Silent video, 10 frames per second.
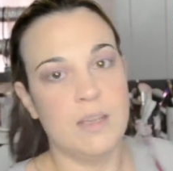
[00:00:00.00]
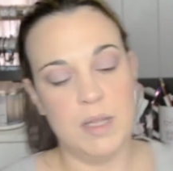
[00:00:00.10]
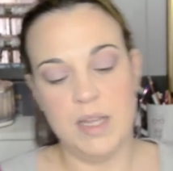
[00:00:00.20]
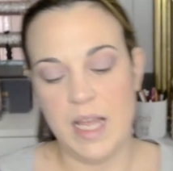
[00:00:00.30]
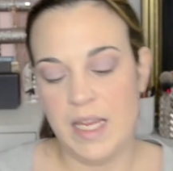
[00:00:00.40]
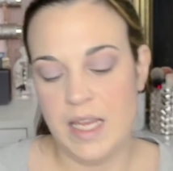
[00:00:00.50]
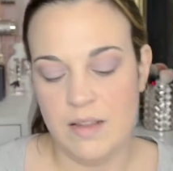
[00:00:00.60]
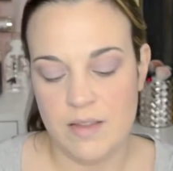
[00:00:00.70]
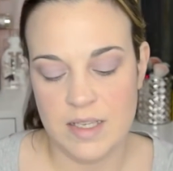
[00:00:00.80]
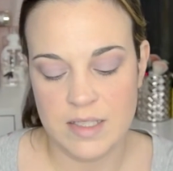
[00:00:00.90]
been liking
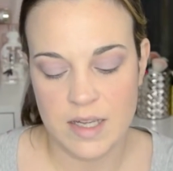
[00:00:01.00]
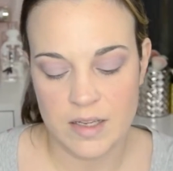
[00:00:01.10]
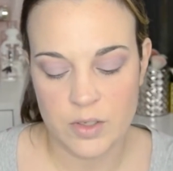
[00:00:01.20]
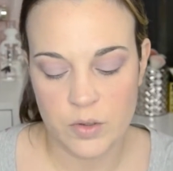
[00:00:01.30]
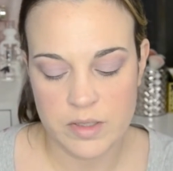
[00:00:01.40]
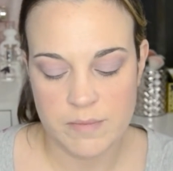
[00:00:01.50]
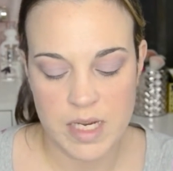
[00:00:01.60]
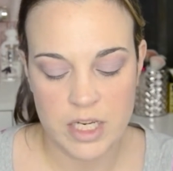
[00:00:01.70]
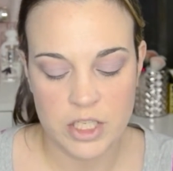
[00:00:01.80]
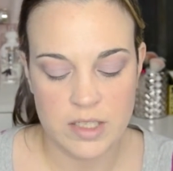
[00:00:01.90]
this Total
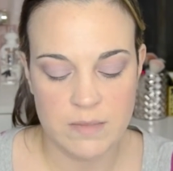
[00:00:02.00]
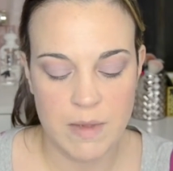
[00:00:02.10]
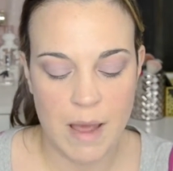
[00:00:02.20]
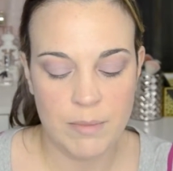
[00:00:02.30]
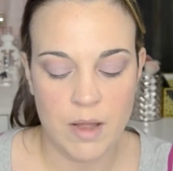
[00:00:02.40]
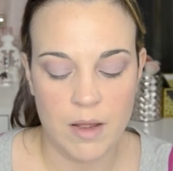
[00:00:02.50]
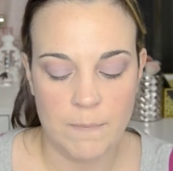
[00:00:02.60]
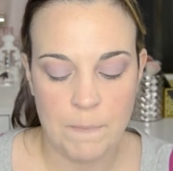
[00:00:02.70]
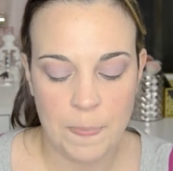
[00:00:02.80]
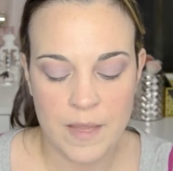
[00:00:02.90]
Temptations
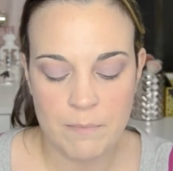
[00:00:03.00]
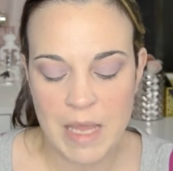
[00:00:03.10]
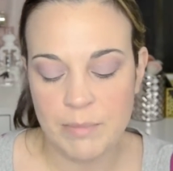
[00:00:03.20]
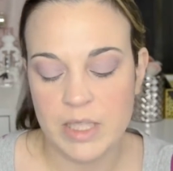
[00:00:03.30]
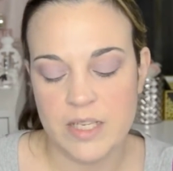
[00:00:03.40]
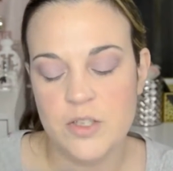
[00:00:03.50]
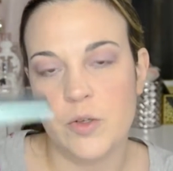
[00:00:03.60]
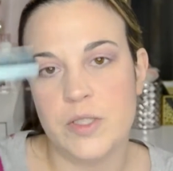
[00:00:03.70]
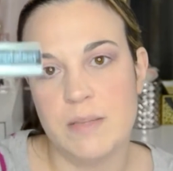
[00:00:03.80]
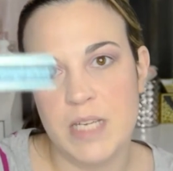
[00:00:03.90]
Maybelline
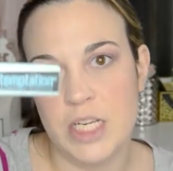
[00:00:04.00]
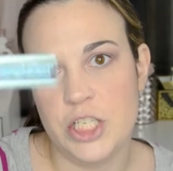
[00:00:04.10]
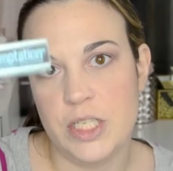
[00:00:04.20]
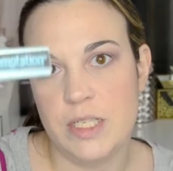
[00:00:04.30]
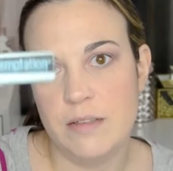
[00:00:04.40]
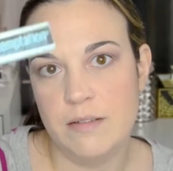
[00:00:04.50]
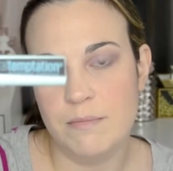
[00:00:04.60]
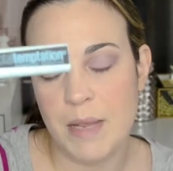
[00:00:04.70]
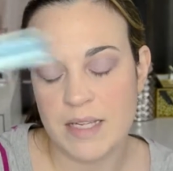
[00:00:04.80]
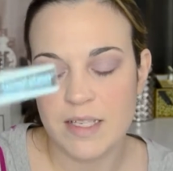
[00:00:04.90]
Total Temptation
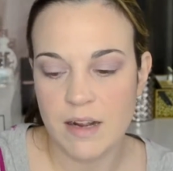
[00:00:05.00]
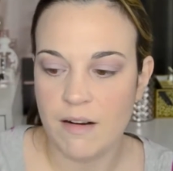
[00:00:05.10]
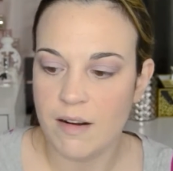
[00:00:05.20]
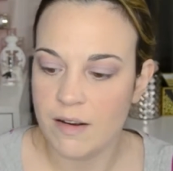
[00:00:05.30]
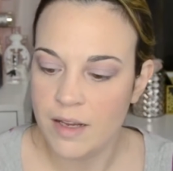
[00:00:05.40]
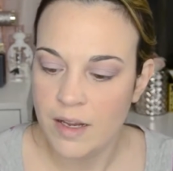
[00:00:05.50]
mascara.